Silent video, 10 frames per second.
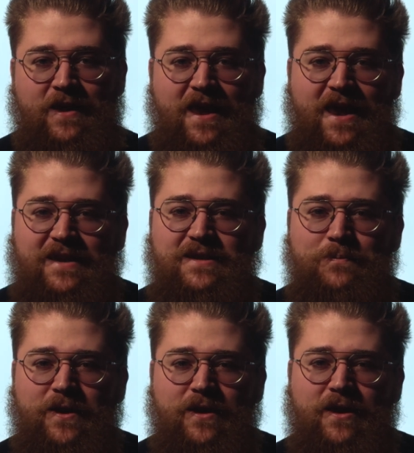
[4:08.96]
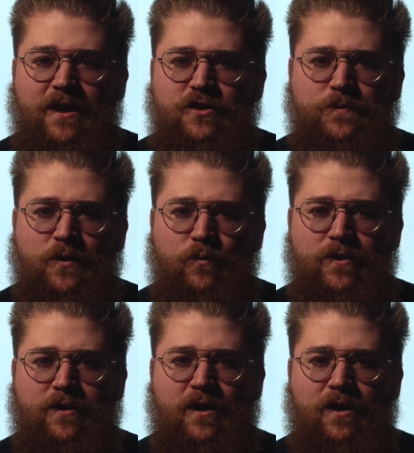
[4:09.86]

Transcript: a deep engagement with the